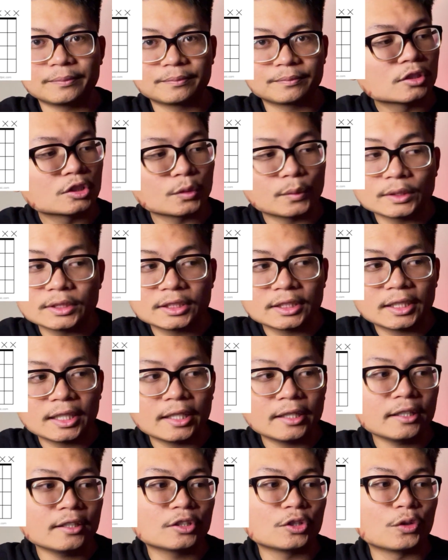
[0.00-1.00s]
So once
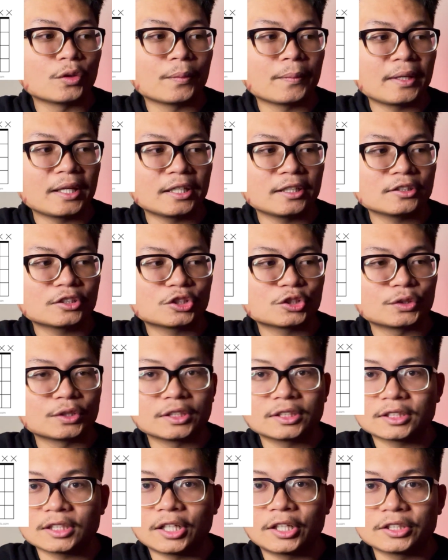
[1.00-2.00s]
again, the remaining
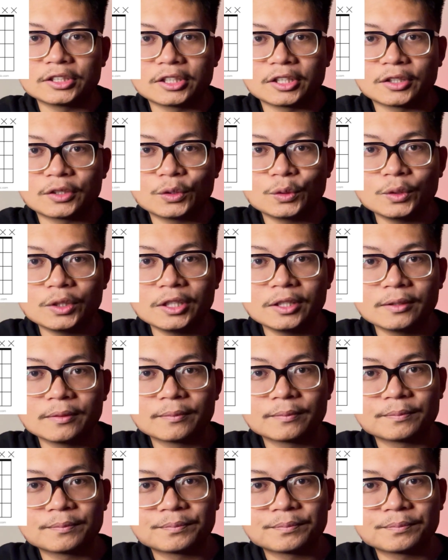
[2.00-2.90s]
strings aren't included.